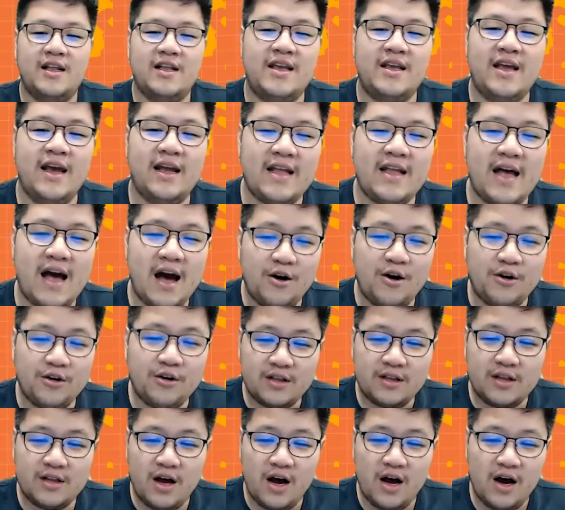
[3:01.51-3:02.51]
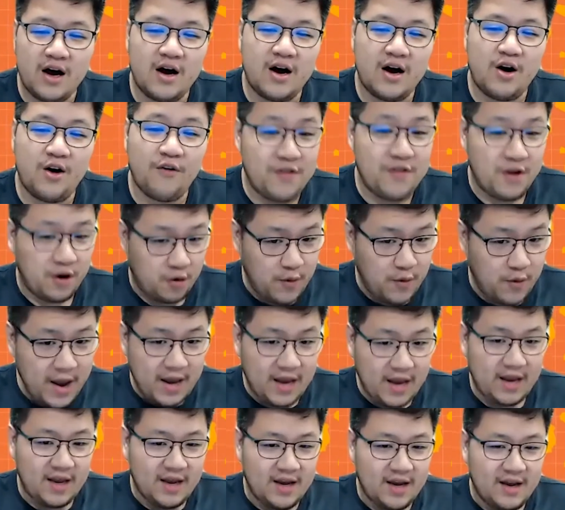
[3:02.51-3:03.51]
get out of their
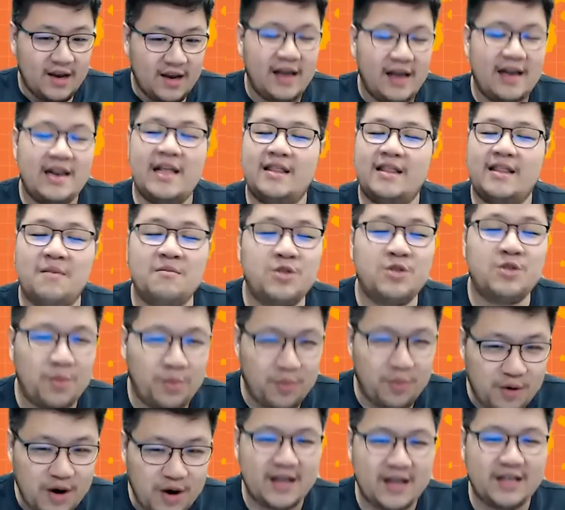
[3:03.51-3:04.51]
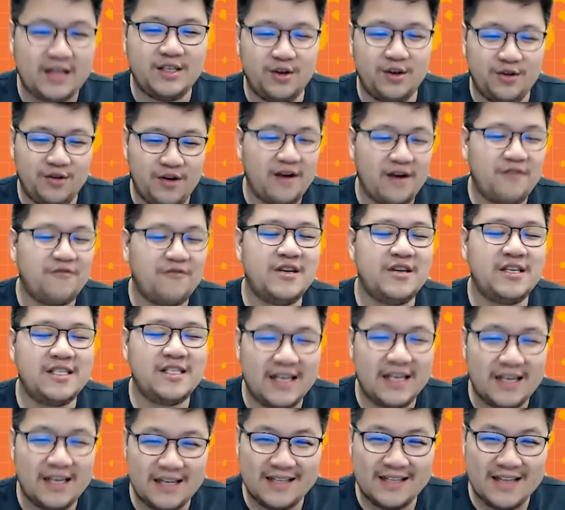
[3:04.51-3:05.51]
way and let them surprise you every
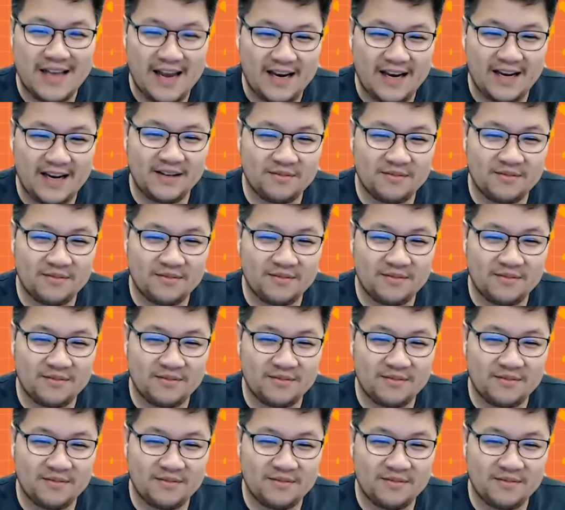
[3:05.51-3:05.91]
single day.